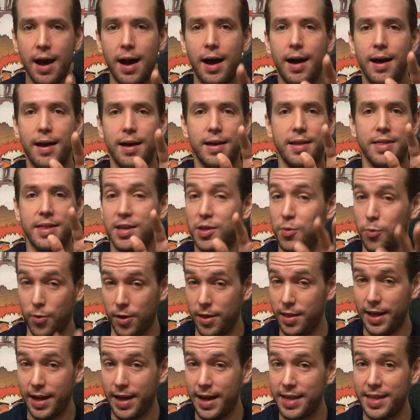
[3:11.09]

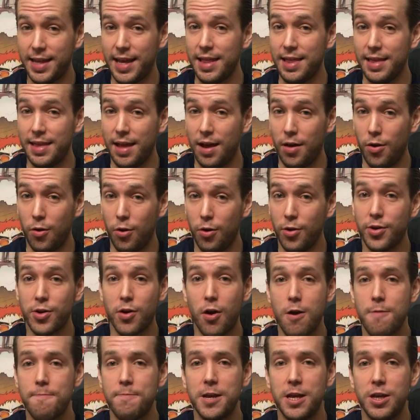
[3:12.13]
Like I said, older
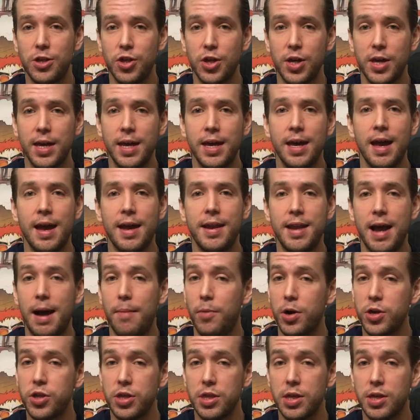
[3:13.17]
RPG, not
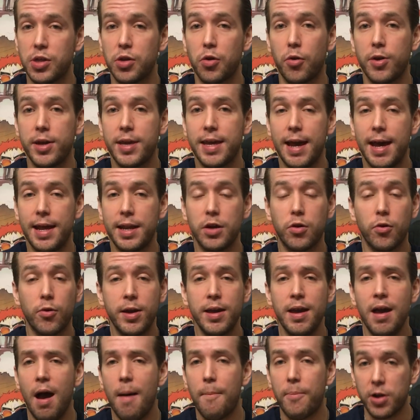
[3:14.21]
much in the story
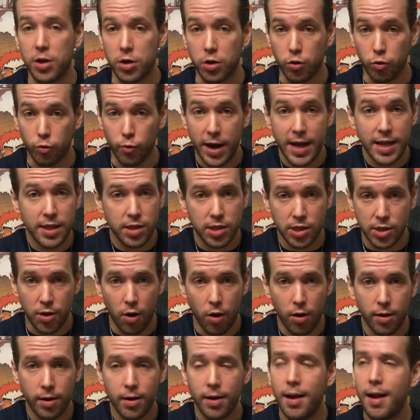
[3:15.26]
category, but a great
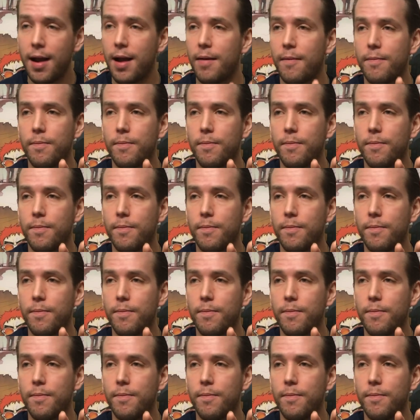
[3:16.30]
start.